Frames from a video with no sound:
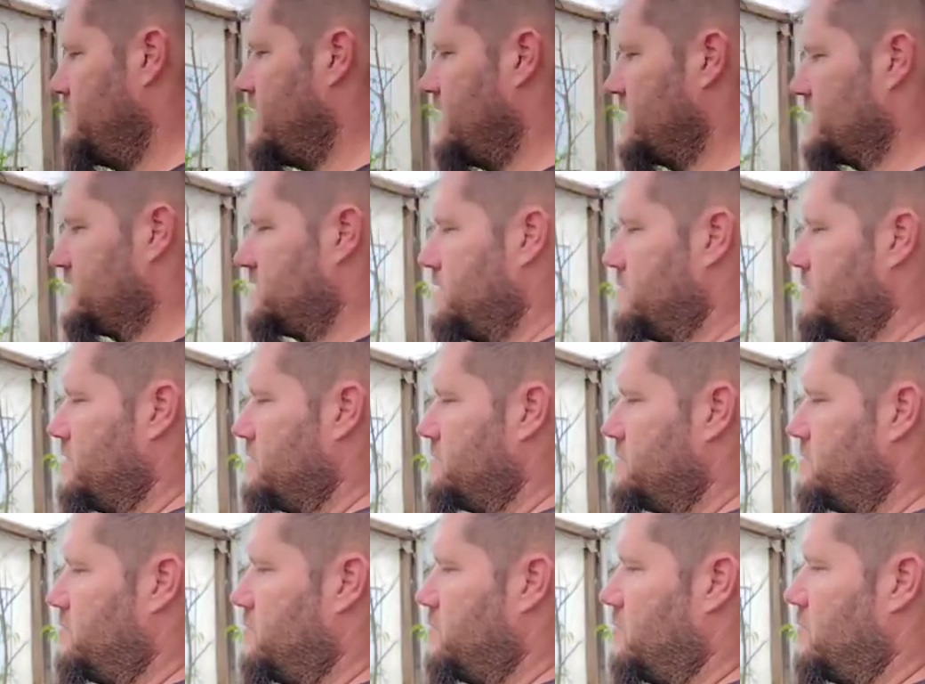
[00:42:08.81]
Actually, I'm going
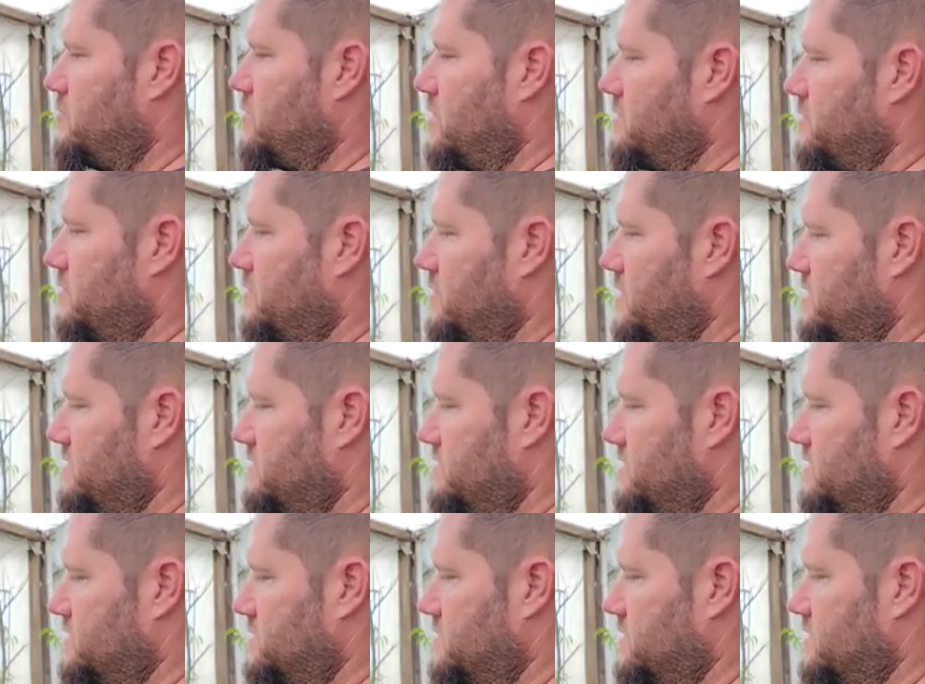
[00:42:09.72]
to probably wire
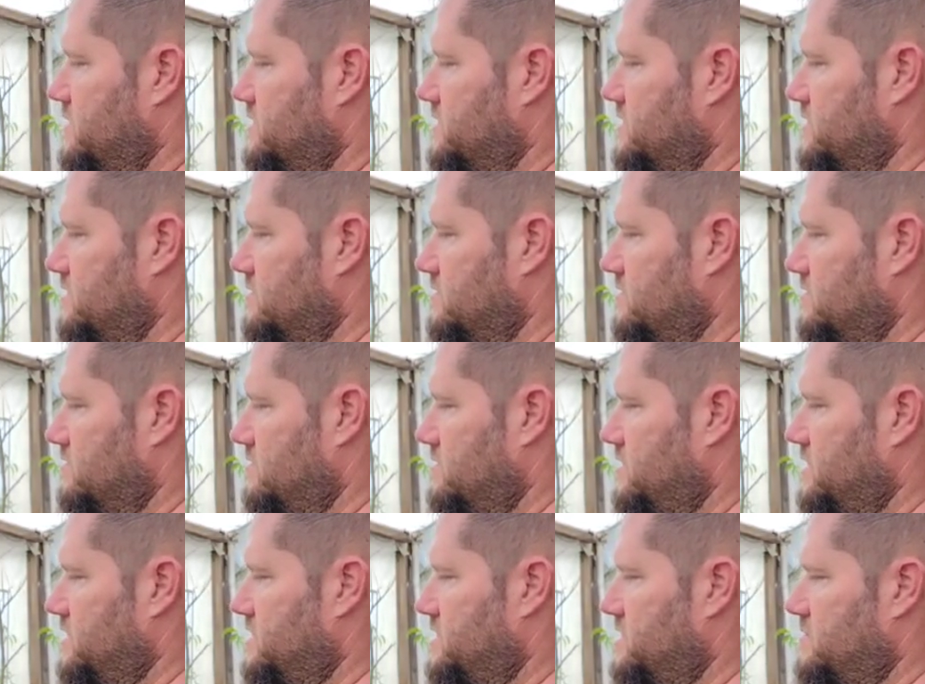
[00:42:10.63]
this branch,
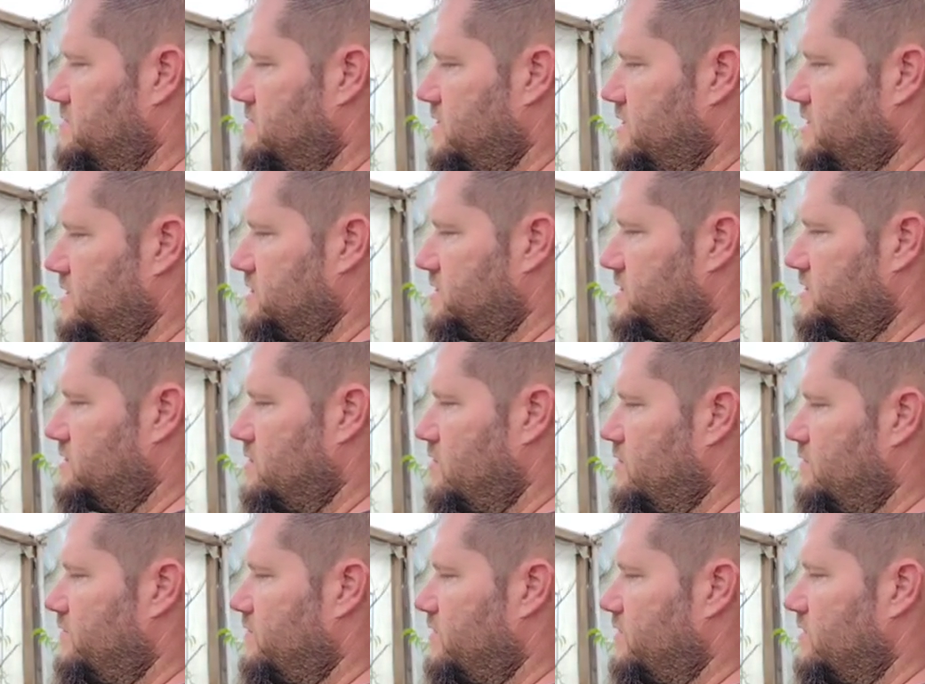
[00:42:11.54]
these two branches
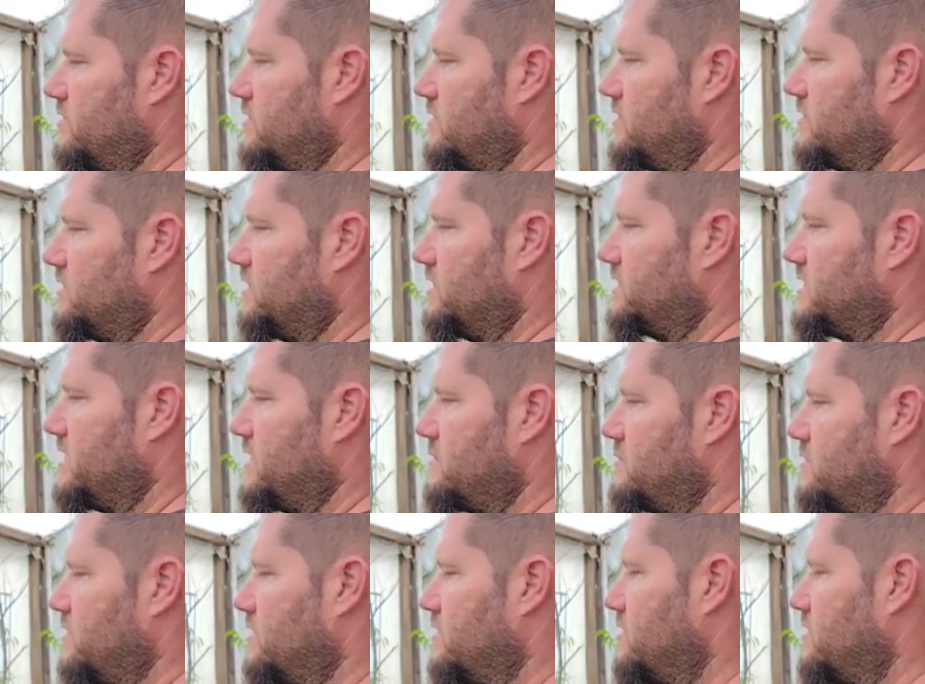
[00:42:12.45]
over, and let that one